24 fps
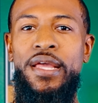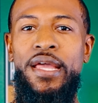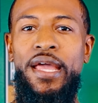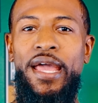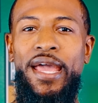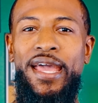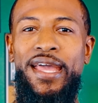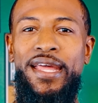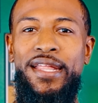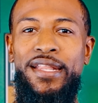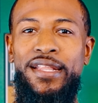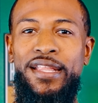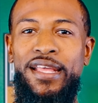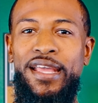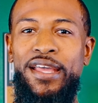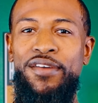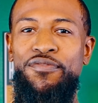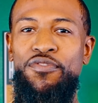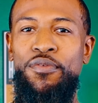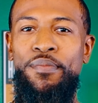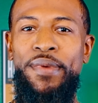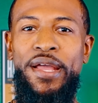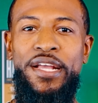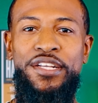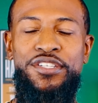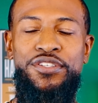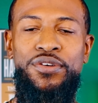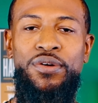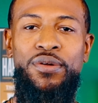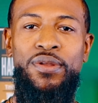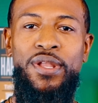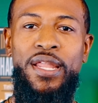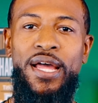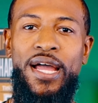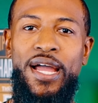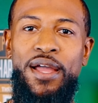And the information
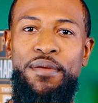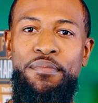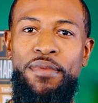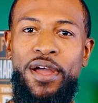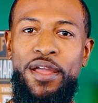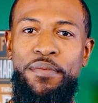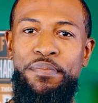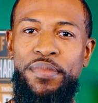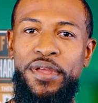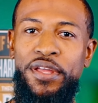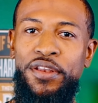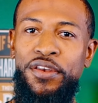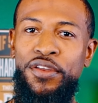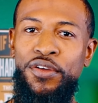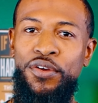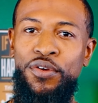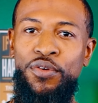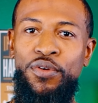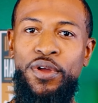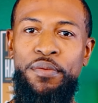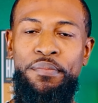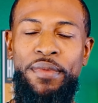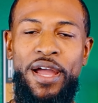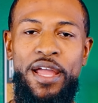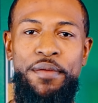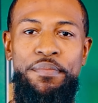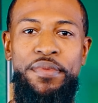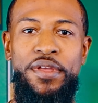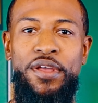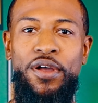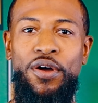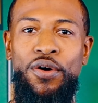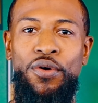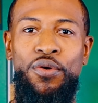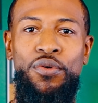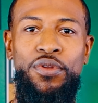online might be new, it might
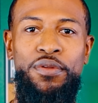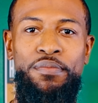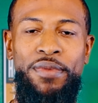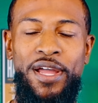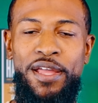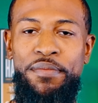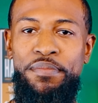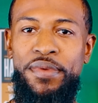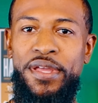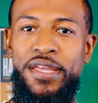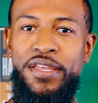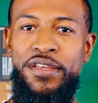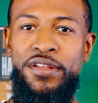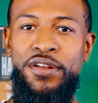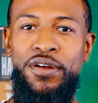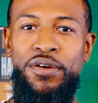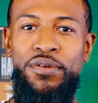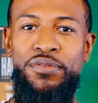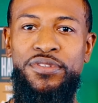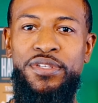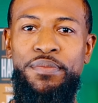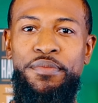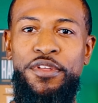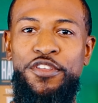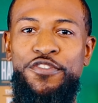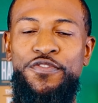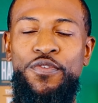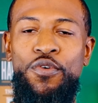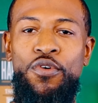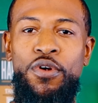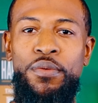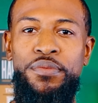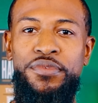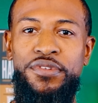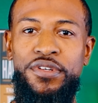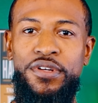be old, it might be, some of these
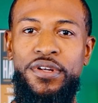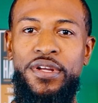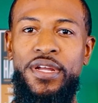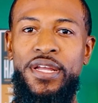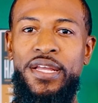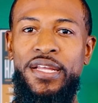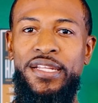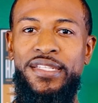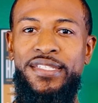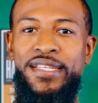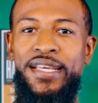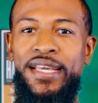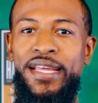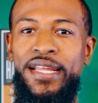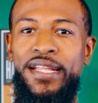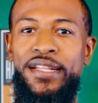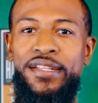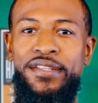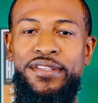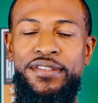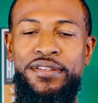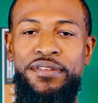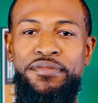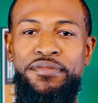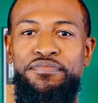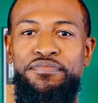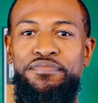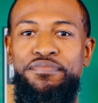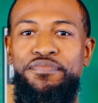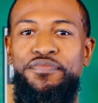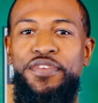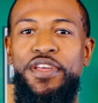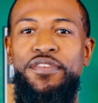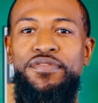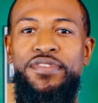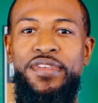forums are 10,
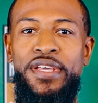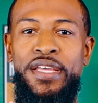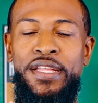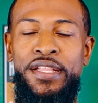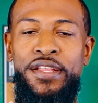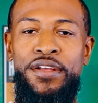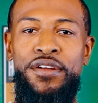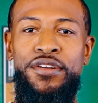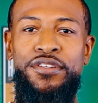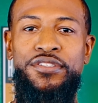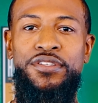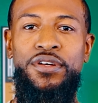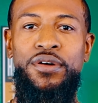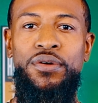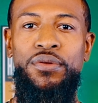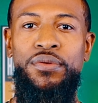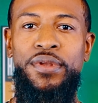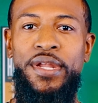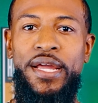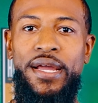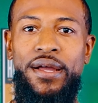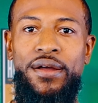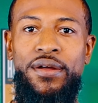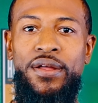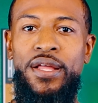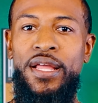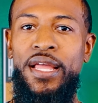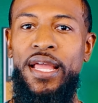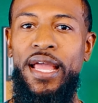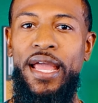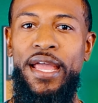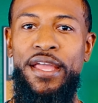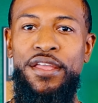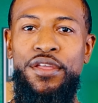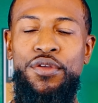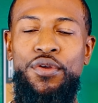15 years old now,
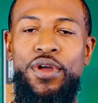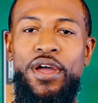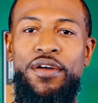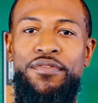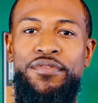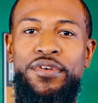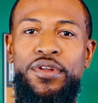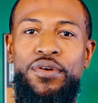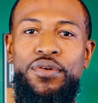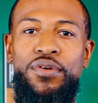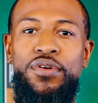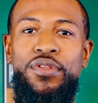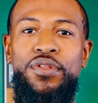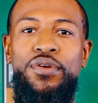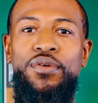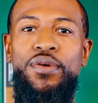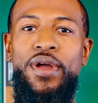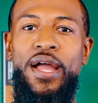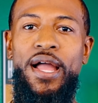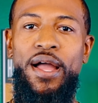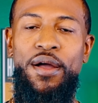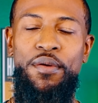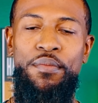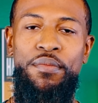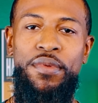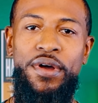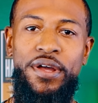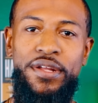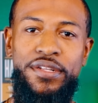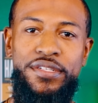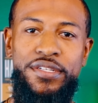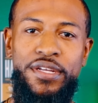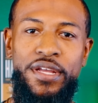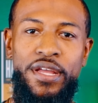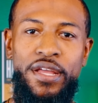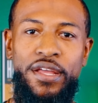and you have no clue how
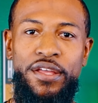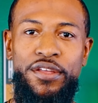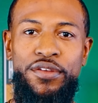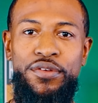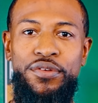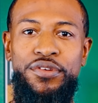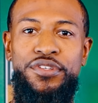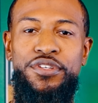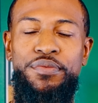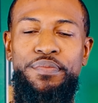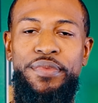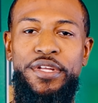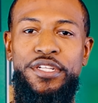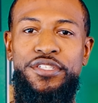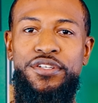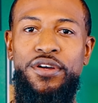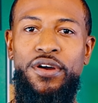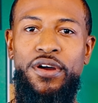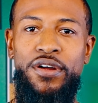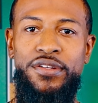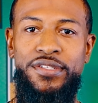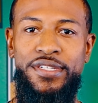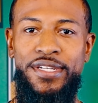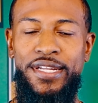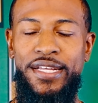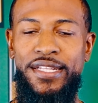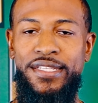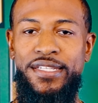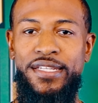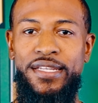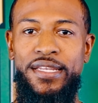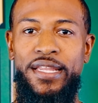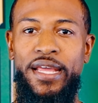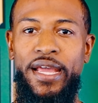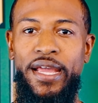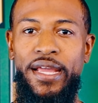much you should be charging in
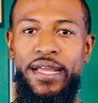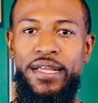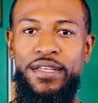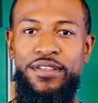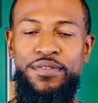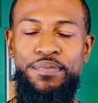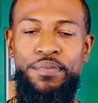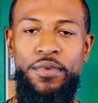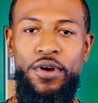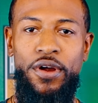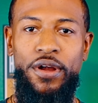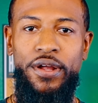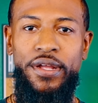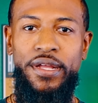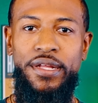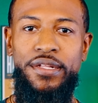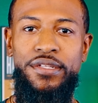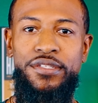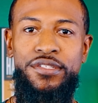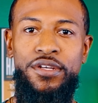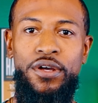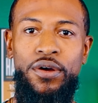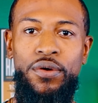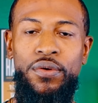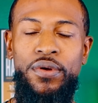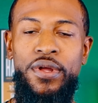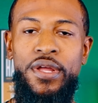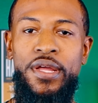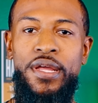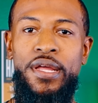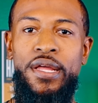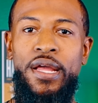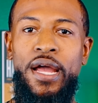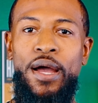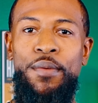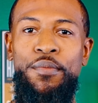today's market. So
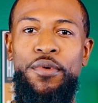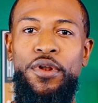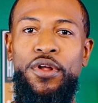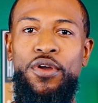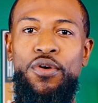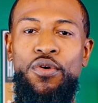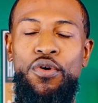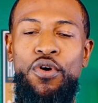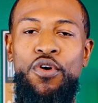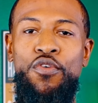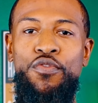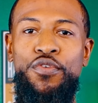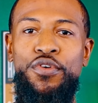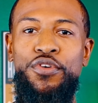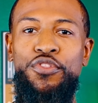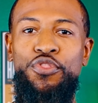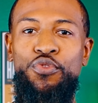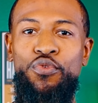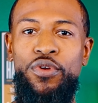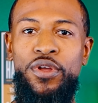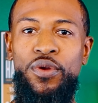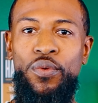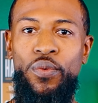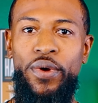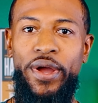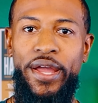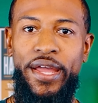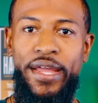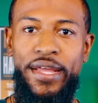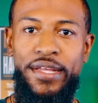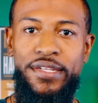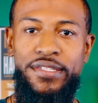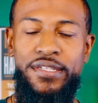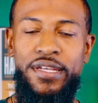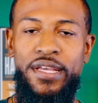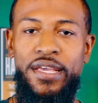I'm gonna go over 3
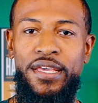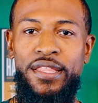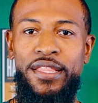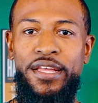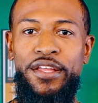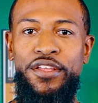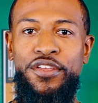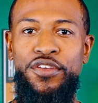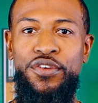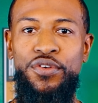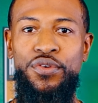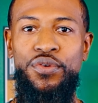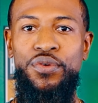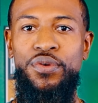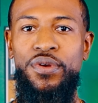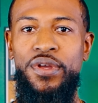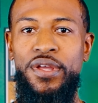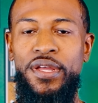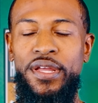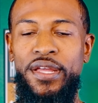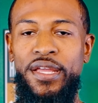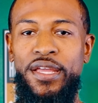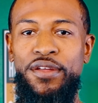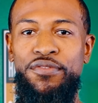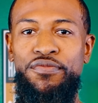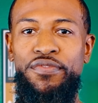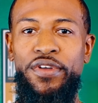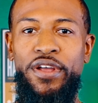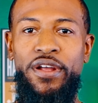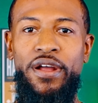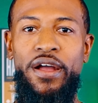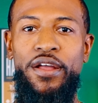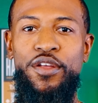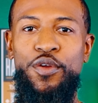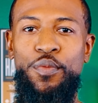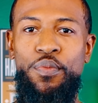ways that you can
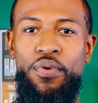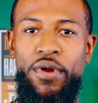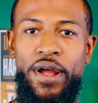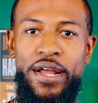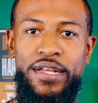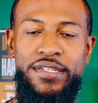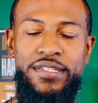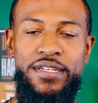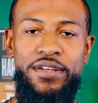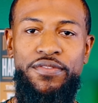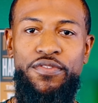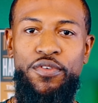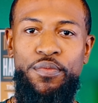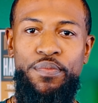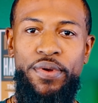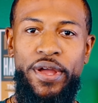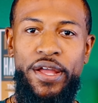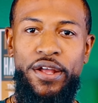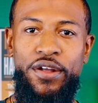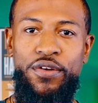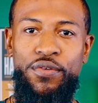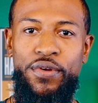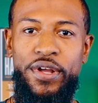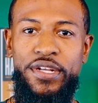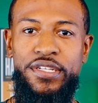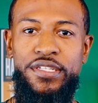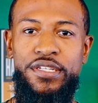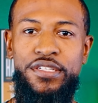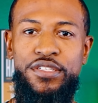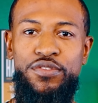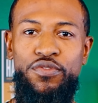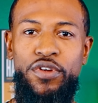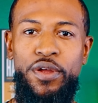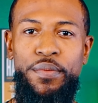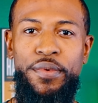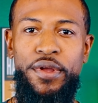figure out your pricing for paint correction and
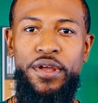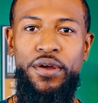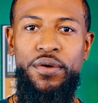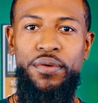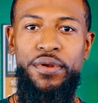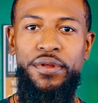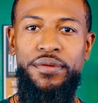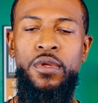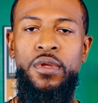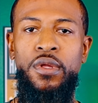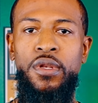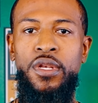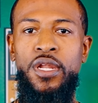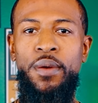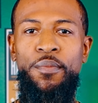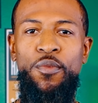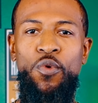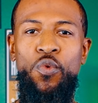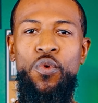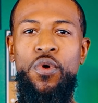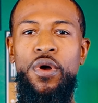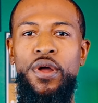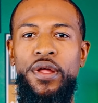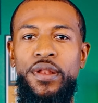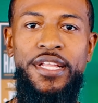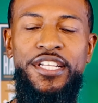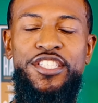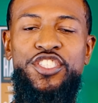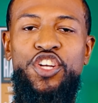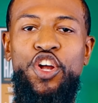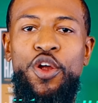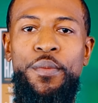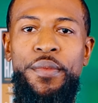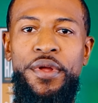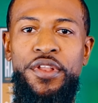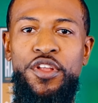ceramic coating. Number 1,
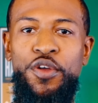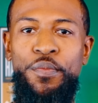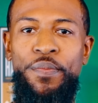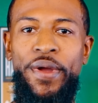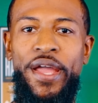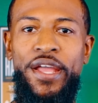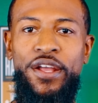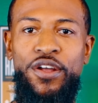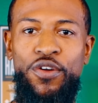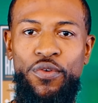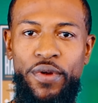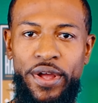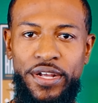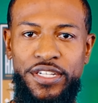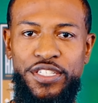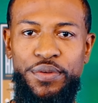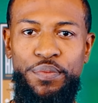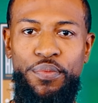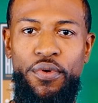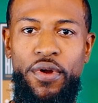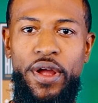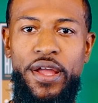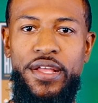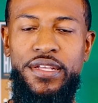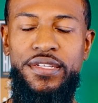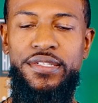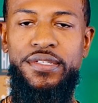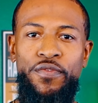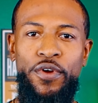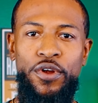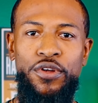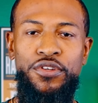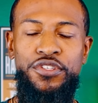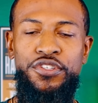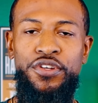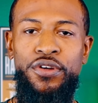determine your paint correction price.
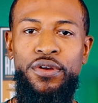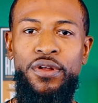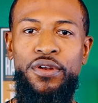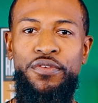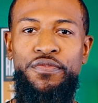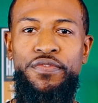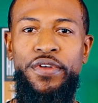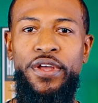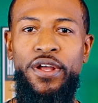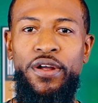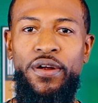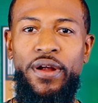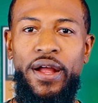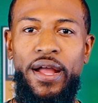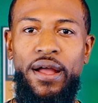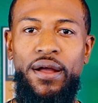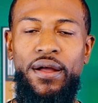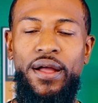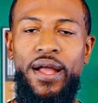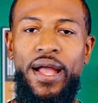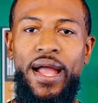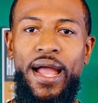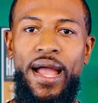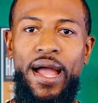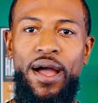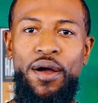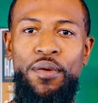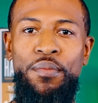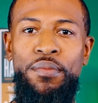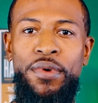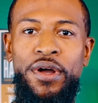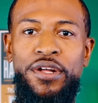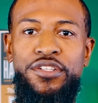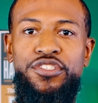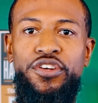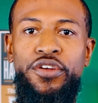First, you're gonna figure out how
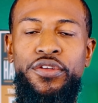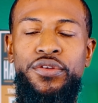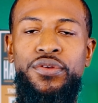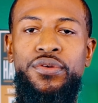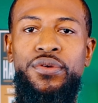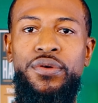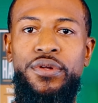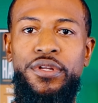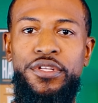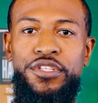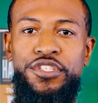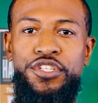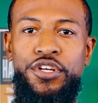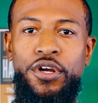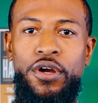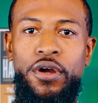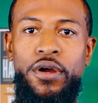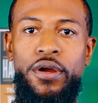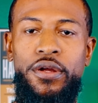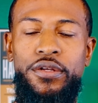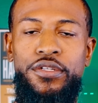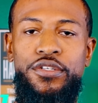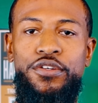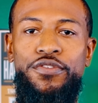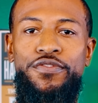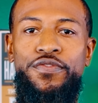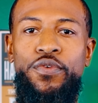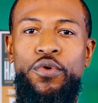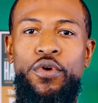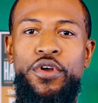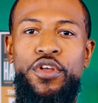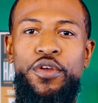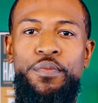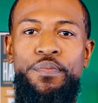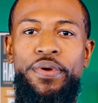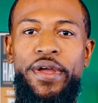much are you gonna charge
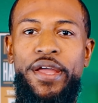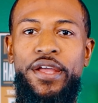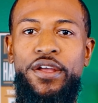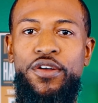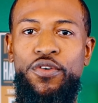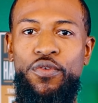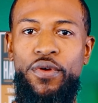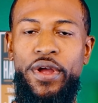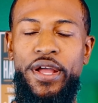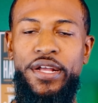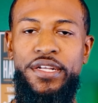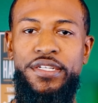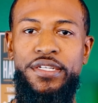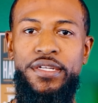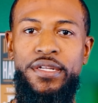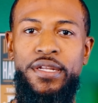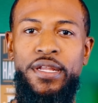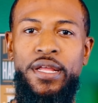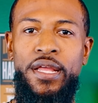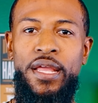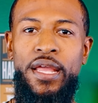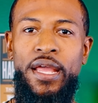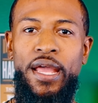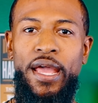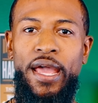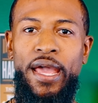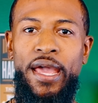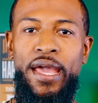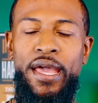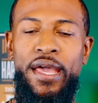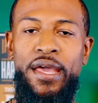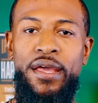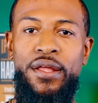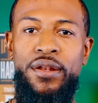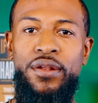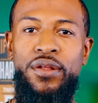for your paint correction
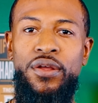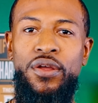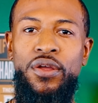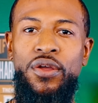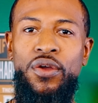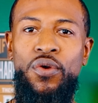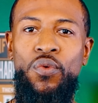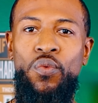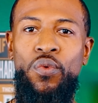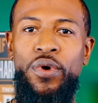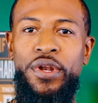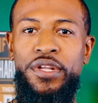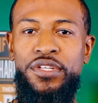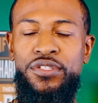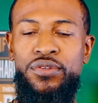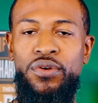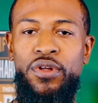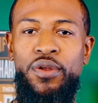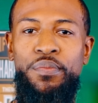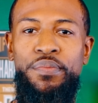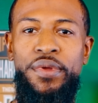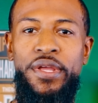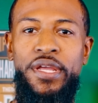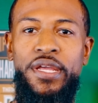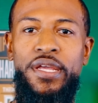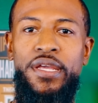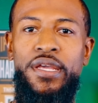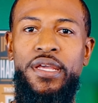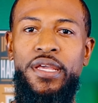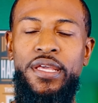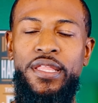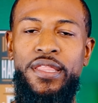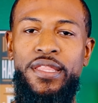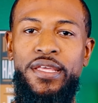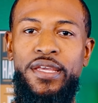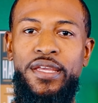and what is gonna be
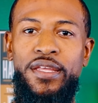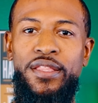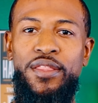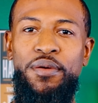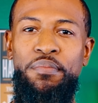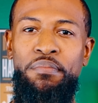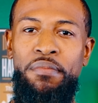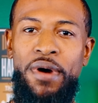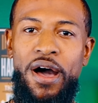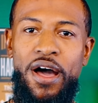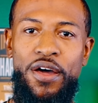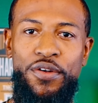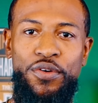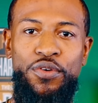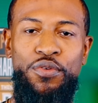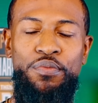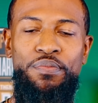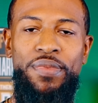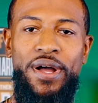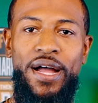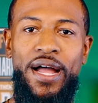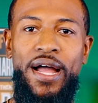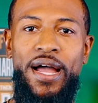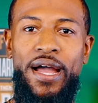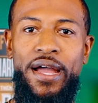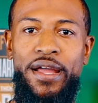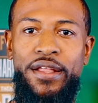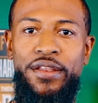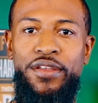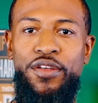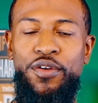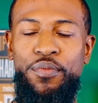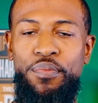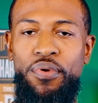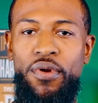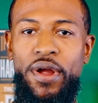the model
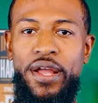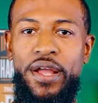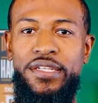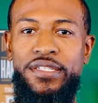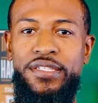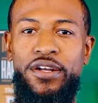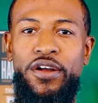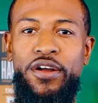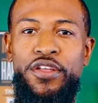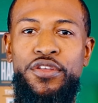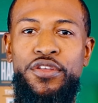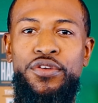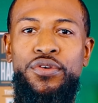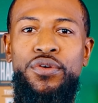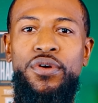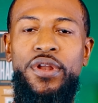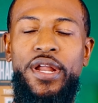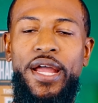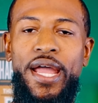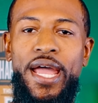behind your pricing. Are you gonna